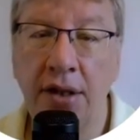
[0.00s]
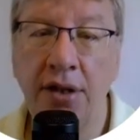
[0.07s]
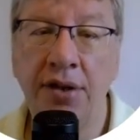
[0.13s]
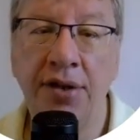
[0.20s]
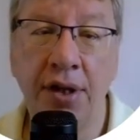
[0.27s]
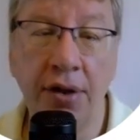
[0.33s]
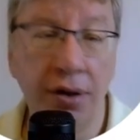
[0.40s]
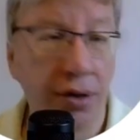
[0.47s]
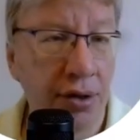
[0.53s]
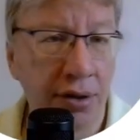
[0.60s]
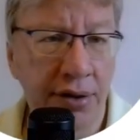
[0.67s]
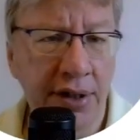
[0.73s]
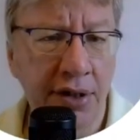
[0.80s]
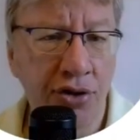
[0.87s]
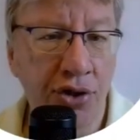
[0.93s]
The
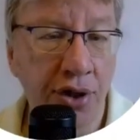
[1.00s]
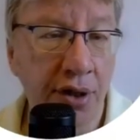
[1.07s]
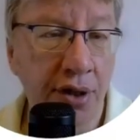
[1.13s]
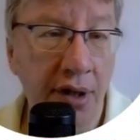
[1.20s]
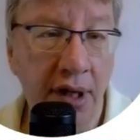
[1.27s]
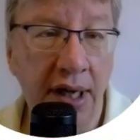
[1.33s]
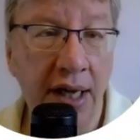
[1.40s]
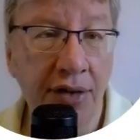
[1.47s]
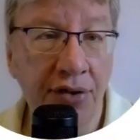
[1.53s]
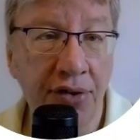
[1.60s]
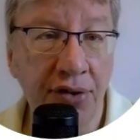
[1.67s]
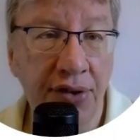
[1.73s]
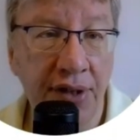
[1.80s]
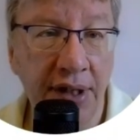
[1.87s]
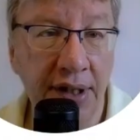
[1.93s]
hunters are generally
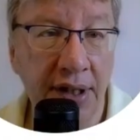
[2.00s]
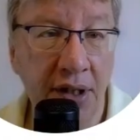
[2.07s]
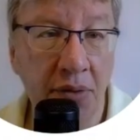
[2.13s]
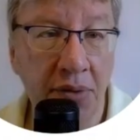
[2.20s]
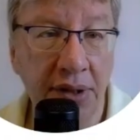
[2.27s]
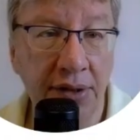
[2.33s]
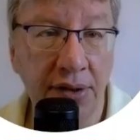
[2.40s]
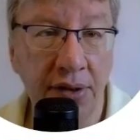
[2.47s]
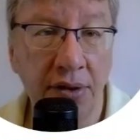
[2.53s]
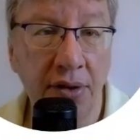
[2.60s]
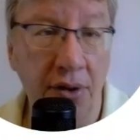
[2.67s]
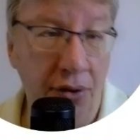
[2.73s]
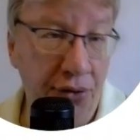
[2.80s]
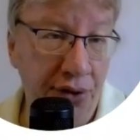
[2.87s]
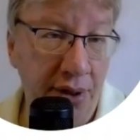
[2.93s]
associated with
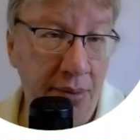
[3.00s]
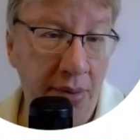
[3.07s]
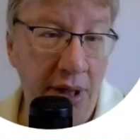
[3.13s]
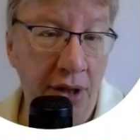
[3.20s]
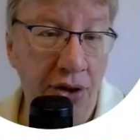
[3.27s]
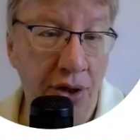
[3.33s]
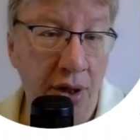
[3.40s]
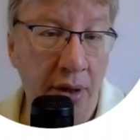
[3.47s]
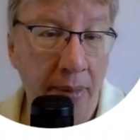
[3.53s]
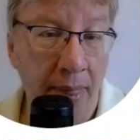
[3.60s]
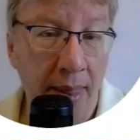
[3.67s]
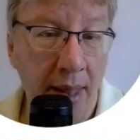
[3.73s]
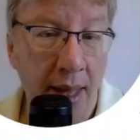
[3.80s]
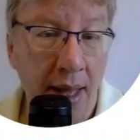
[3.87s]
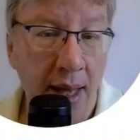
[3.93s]
Ursa Major.
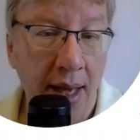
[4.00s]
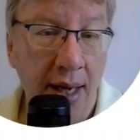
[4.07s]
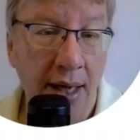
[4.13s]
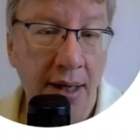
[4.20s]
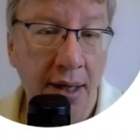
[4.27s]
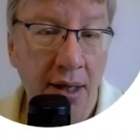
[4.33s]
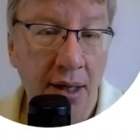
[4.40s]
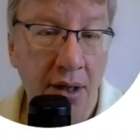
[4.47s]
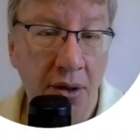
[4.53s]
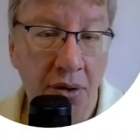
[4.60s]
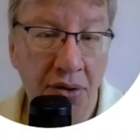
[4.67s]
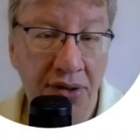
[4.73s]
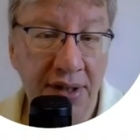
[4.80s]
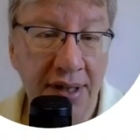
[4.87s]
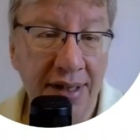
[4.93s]
And you
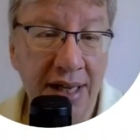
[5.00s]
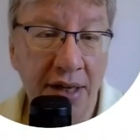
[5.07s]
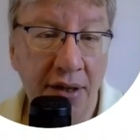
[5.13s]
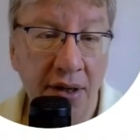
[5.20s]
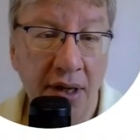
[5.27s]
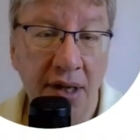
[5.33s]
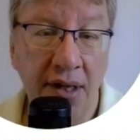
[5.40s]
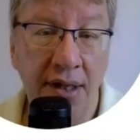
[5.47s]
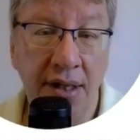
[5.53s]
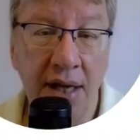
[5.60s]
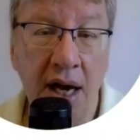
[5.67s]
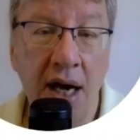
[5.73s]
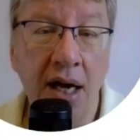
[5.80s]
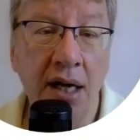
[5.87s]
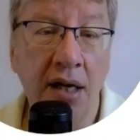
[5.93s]
see that the
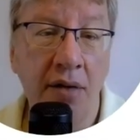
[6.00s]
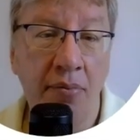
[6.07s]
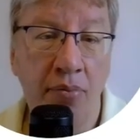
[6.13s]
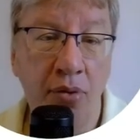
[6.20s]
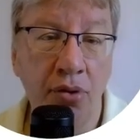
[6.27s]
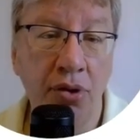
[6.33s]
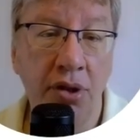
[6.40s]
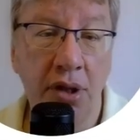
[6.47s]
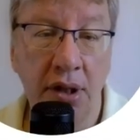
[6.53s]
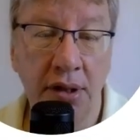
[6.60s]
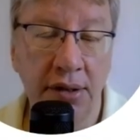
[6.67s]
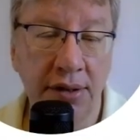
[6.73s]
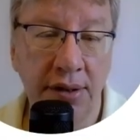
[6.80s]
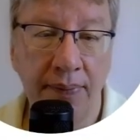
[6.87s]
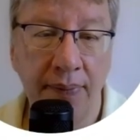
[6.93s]
dark blue
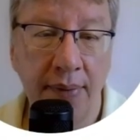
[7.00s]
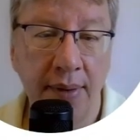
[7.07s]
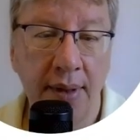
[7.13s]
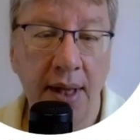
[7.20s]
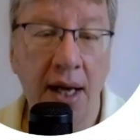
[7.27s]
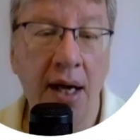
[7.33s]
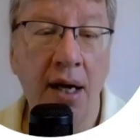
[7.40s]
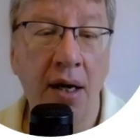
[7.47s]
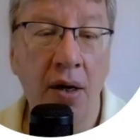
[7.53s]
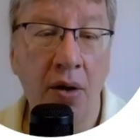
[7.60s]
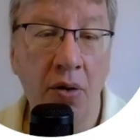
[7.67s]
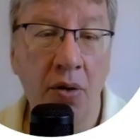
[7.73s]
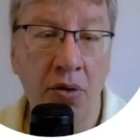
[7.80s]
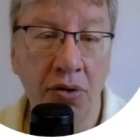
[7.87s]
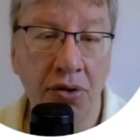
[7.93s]
dots are
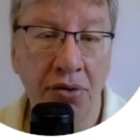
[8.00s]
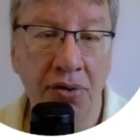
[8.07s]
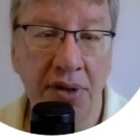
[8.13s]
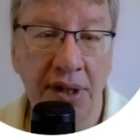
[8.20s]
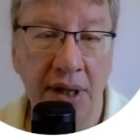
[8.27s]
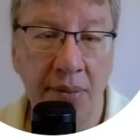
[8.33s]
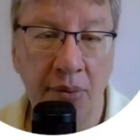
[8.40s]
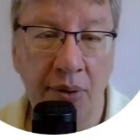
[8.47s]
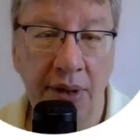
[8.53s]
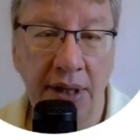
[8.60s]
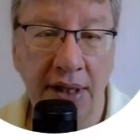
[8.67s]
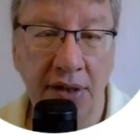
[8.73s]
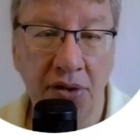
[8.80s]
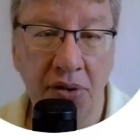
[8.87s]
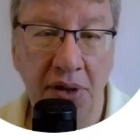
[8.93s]
also in
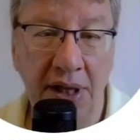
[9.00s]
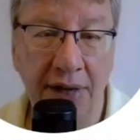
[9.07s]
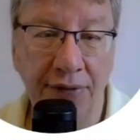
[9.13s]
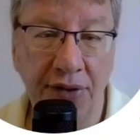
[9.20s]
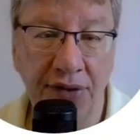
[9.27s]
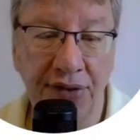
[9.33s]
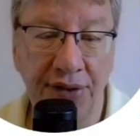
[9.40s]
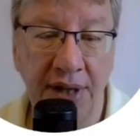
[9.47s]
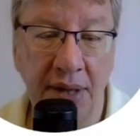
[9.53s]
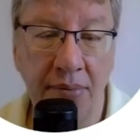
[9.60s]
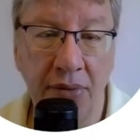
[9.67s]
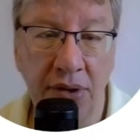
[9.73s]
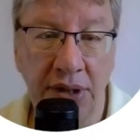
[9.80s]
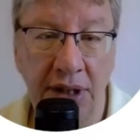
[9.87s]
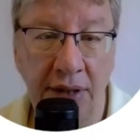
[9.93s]
America. So you have the same
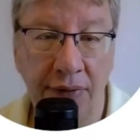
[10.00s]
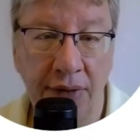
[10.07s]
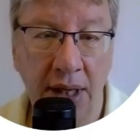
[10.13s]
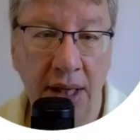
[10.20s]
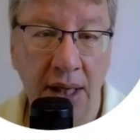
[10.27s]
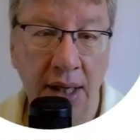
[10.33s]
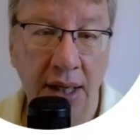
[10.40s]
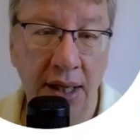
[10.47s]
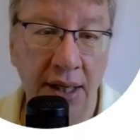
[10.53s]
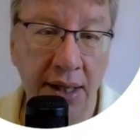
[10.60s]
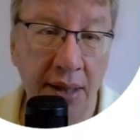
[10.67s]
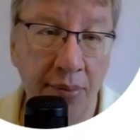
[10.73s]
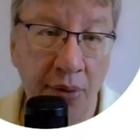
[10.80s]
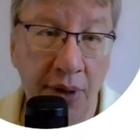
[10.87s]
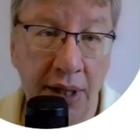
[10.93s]
motif in
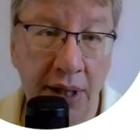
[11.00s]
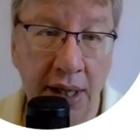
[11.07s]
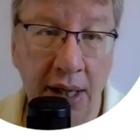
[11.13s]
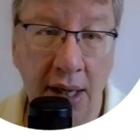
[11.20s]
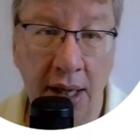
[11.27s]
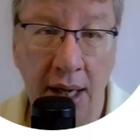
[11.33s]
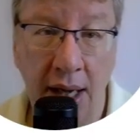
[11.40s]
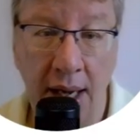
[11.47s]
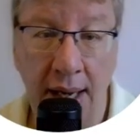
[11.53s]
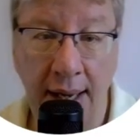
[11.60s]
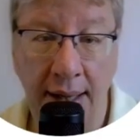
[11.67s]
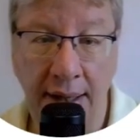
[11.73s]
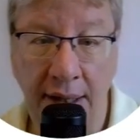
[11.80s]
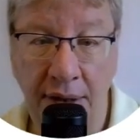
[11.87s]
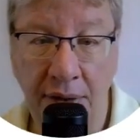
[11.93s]
America
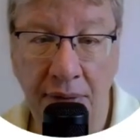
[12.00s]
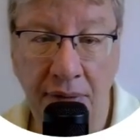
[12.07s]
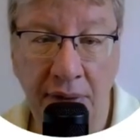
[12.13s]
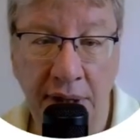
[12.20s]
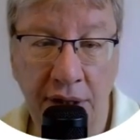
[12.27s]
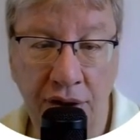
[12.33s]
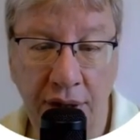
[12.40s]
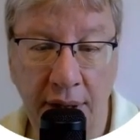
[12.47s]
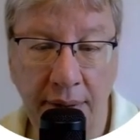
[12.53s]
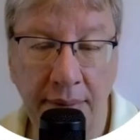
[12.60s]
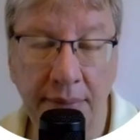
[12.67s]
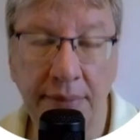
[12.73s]
and in Eurasia.